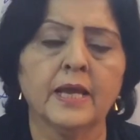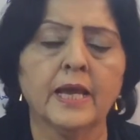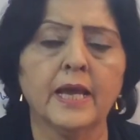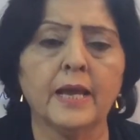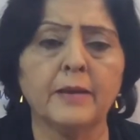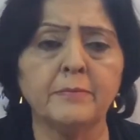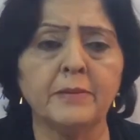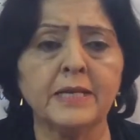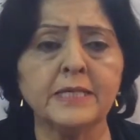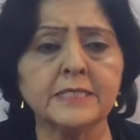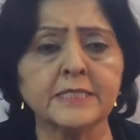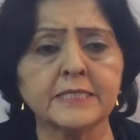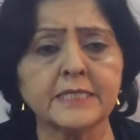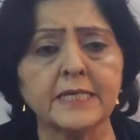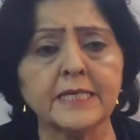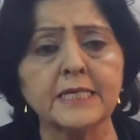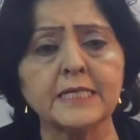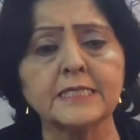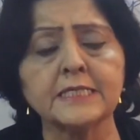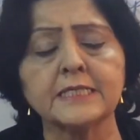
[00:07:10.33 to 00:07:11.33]

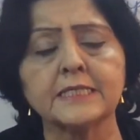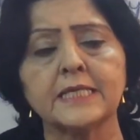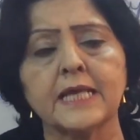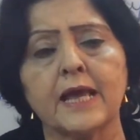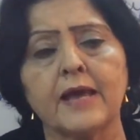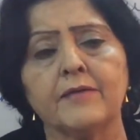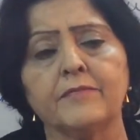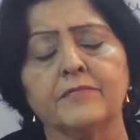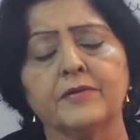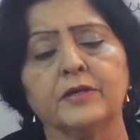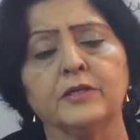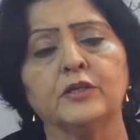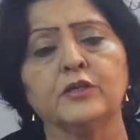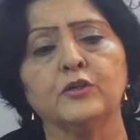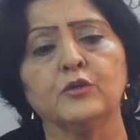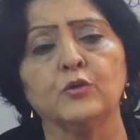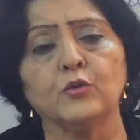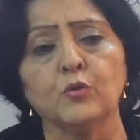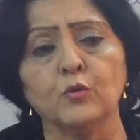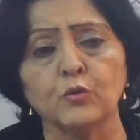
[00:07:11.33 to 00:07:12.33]
MNCs have a
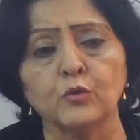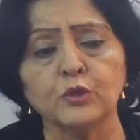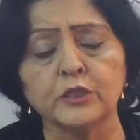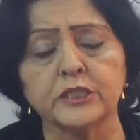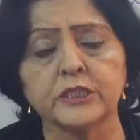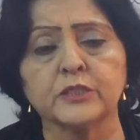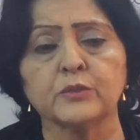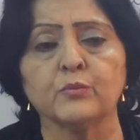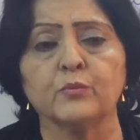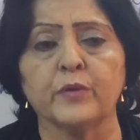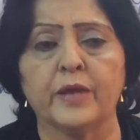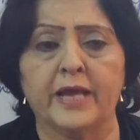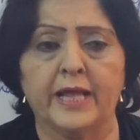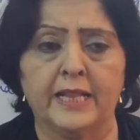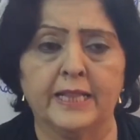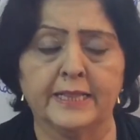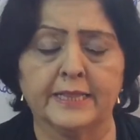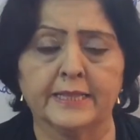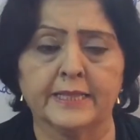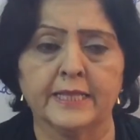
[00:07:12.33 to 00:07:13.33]
huge
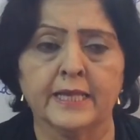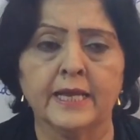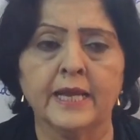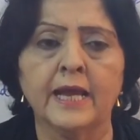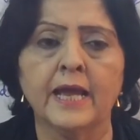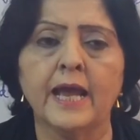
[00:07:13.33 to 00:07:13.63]
wealth